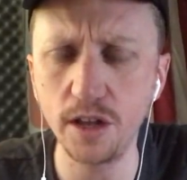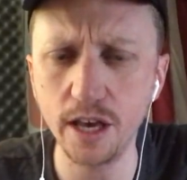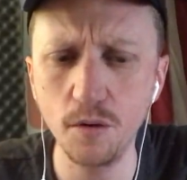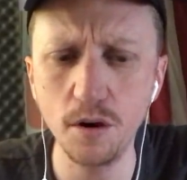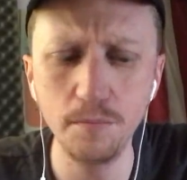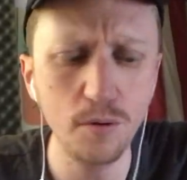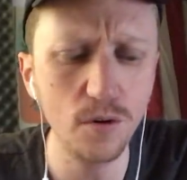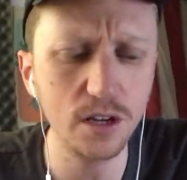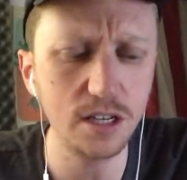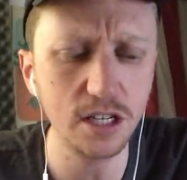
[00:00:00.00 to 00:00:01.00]
Like at one
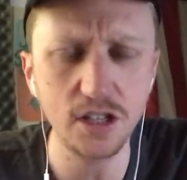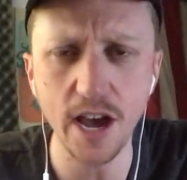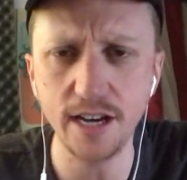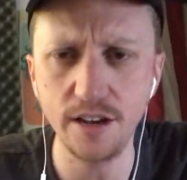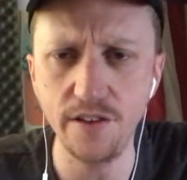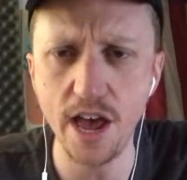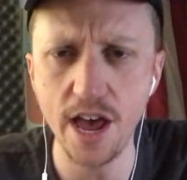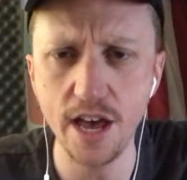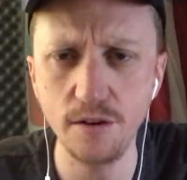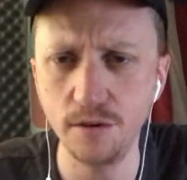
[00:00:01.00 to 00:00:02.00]
point, Detective
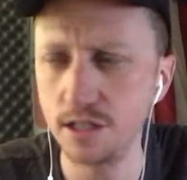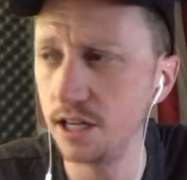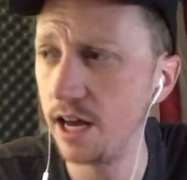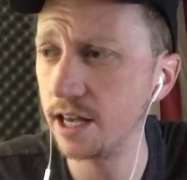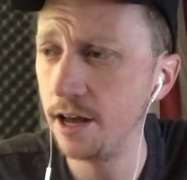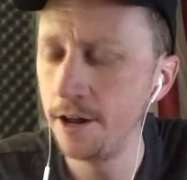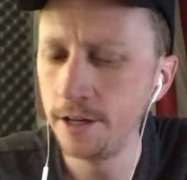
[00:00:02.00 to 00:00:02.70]
Ed was like,